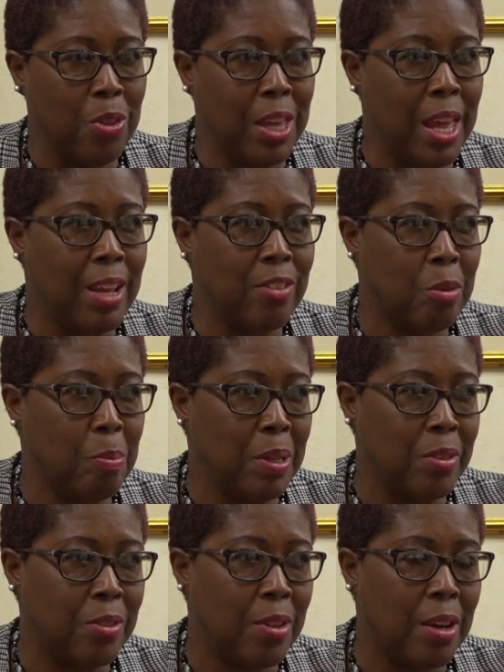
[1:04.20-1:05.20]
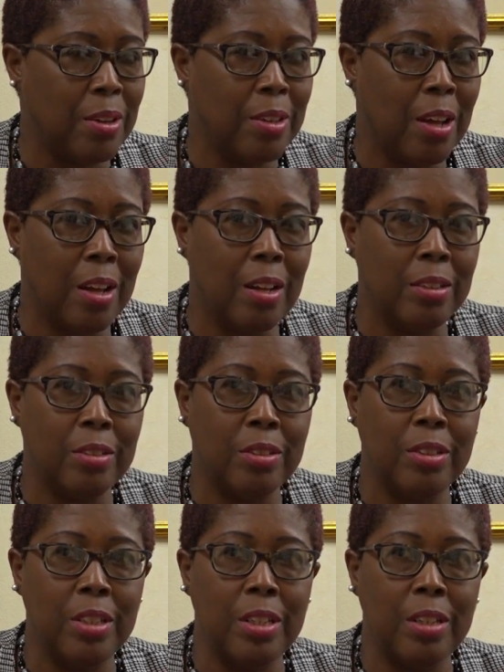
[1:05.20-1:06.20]
the exhibits are not
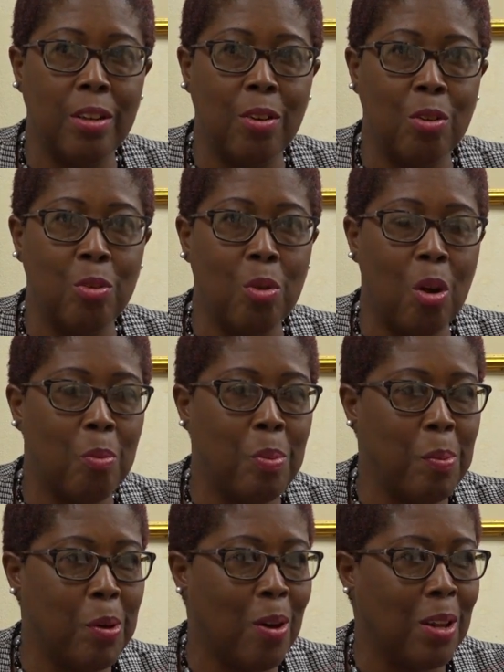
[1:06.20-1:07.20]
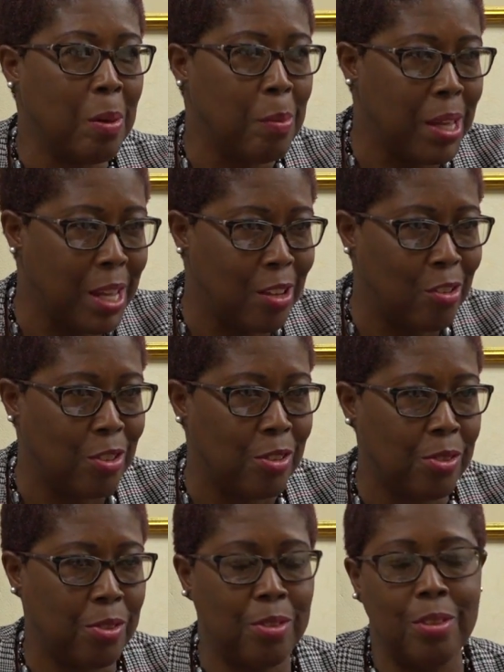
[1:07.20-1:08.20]
or people call them
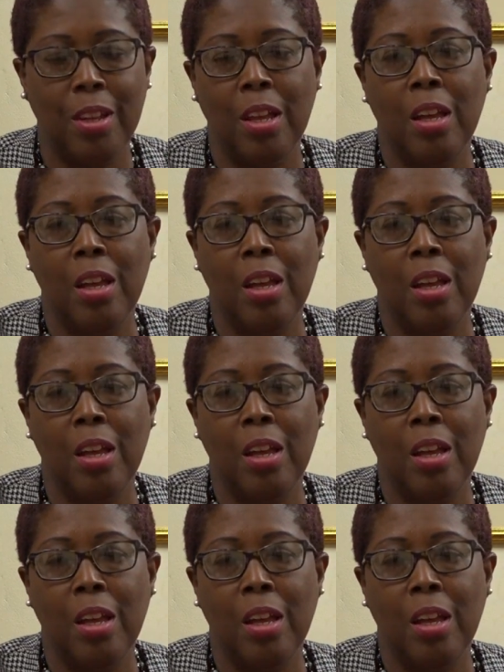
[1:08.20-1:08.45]
cages,